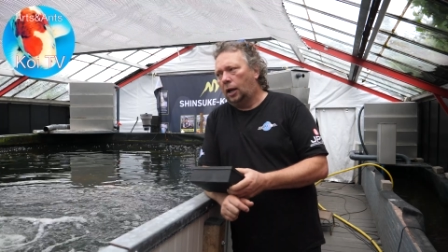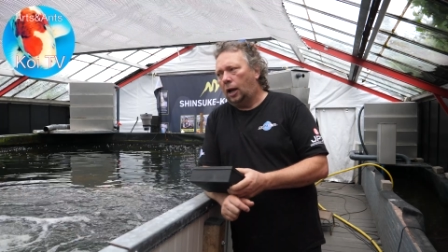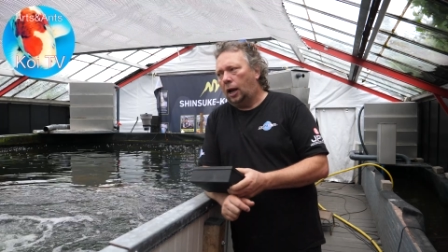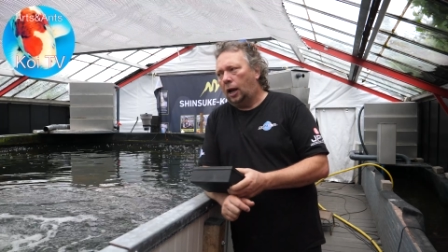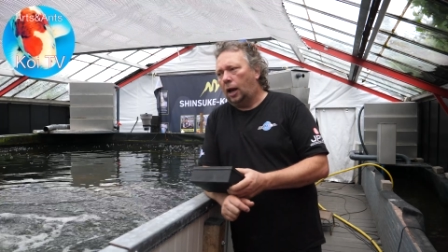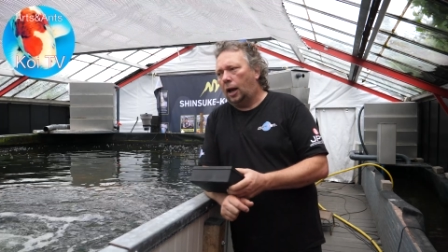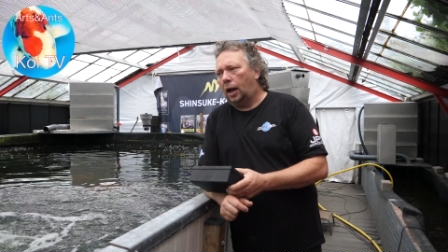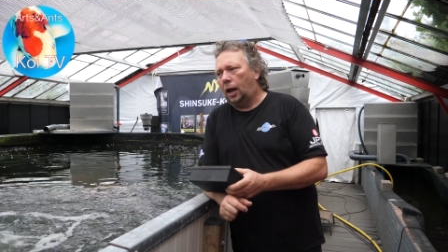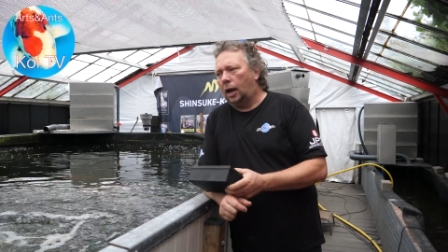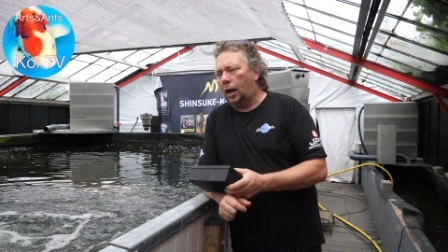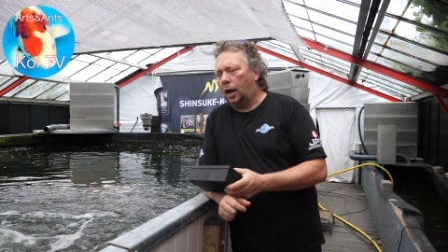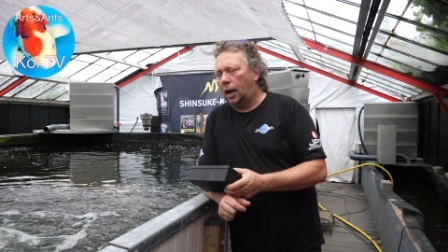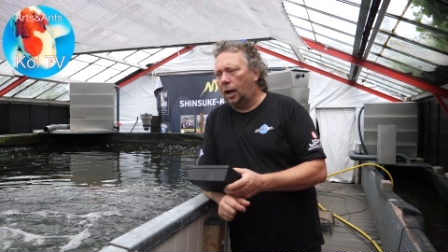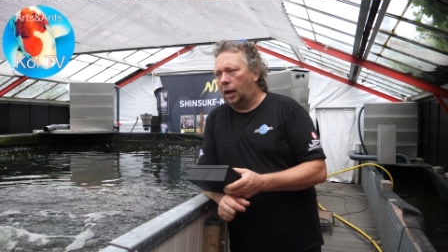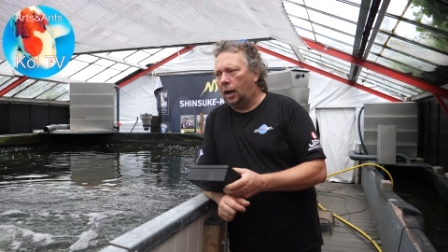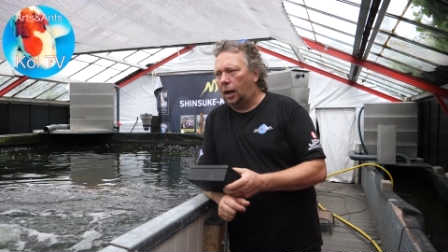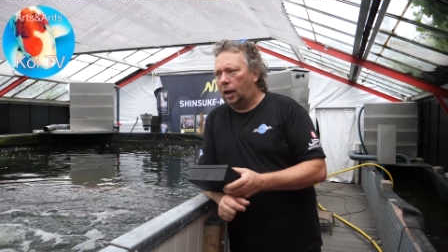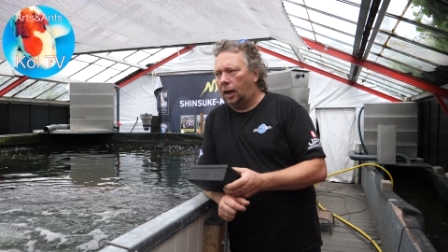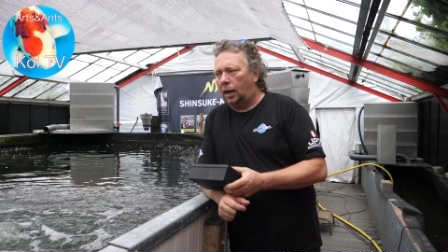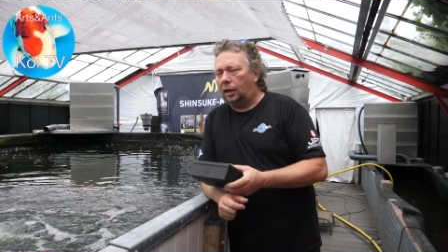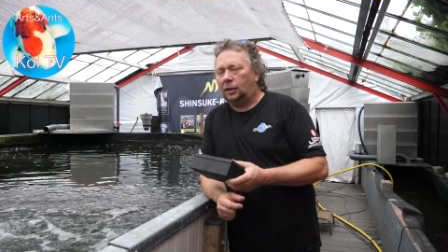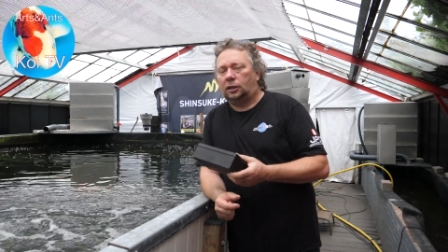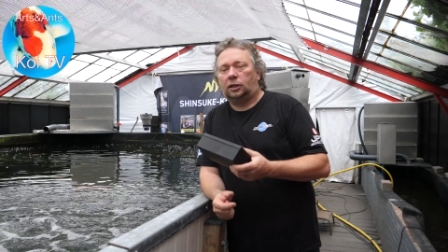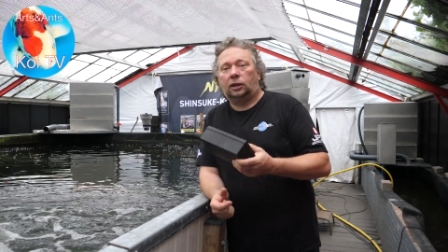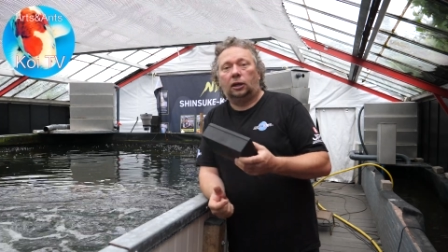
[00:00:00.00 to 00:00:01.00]
Uh,
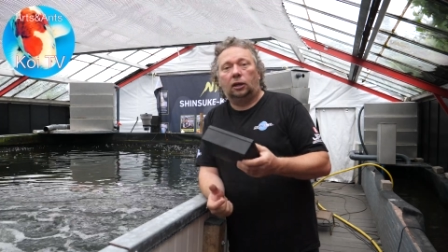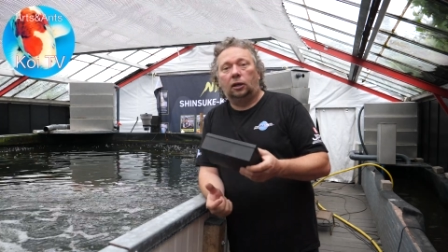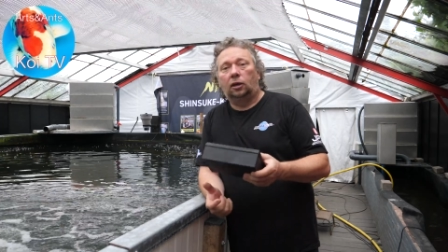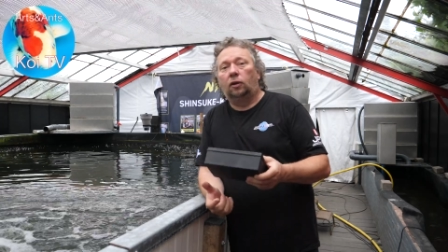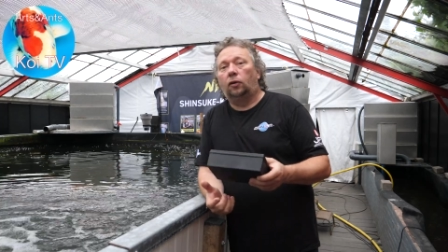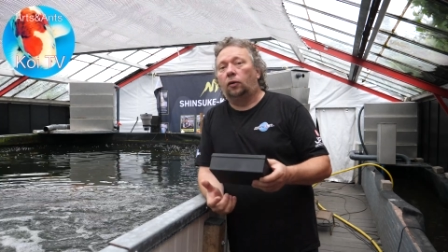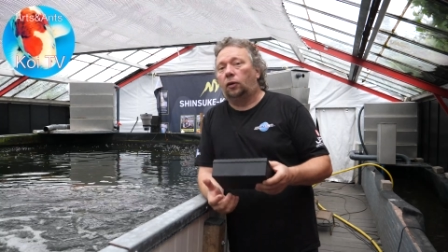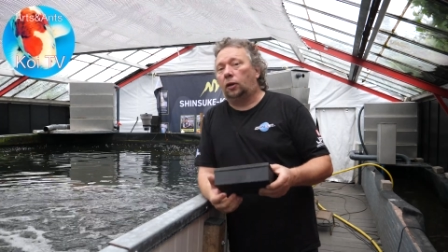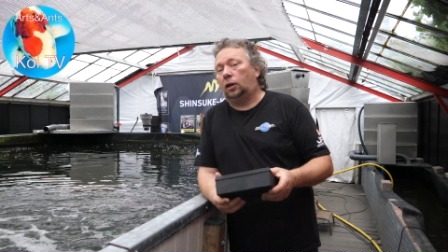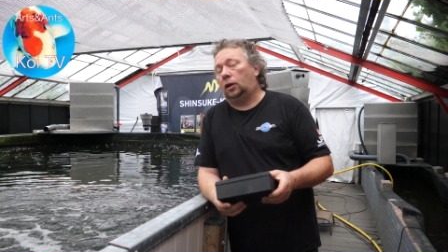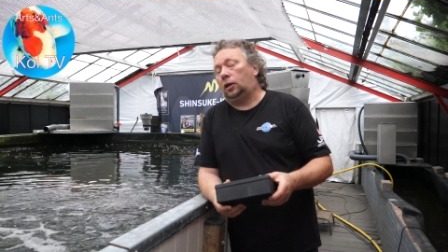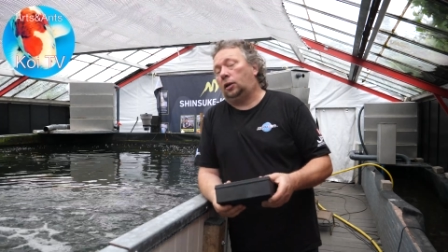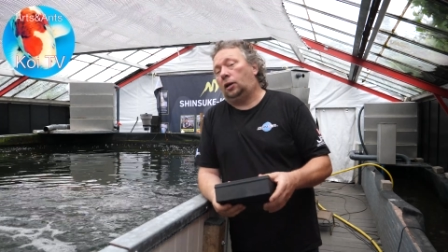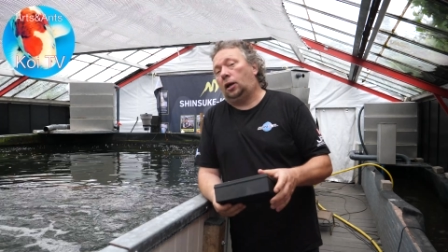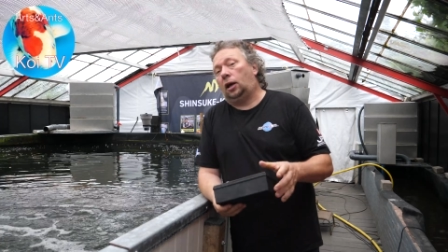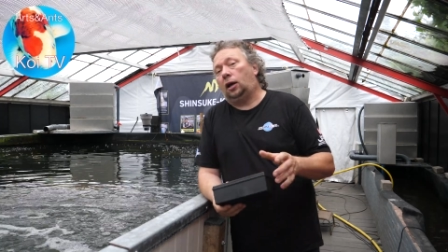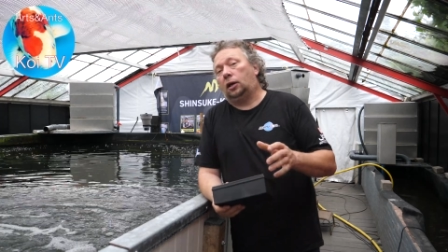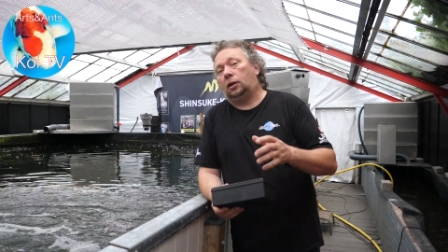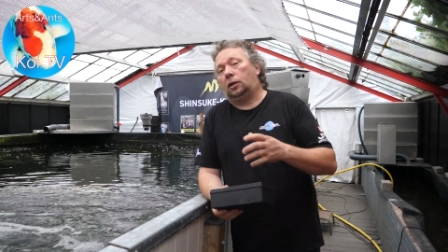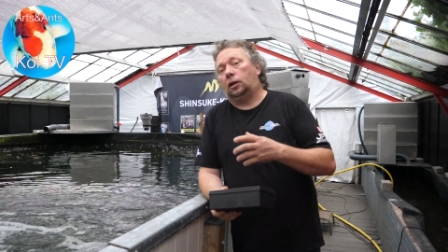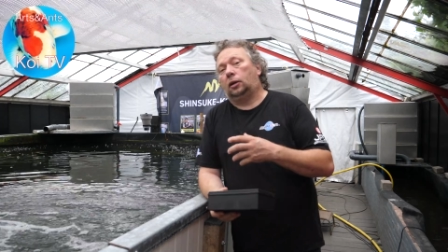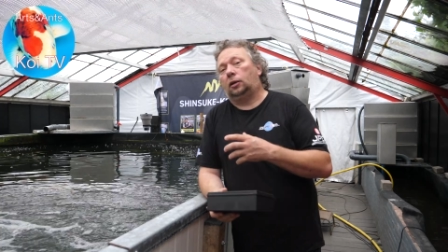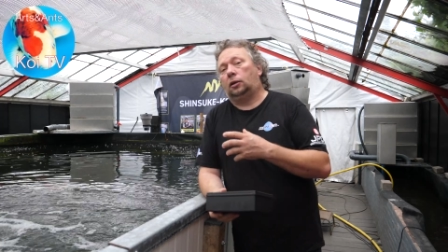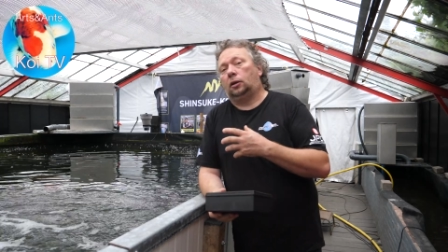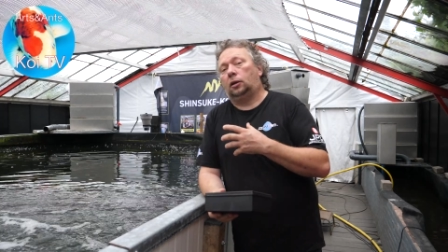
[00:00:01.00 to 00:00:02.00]
it's in the
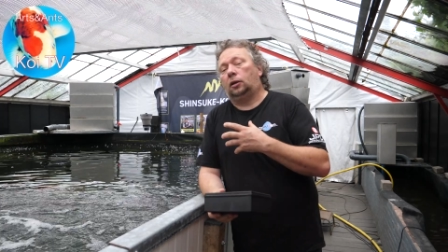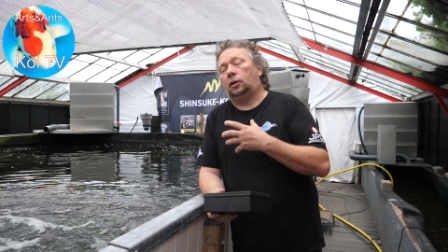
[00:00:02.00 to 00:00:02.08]
it,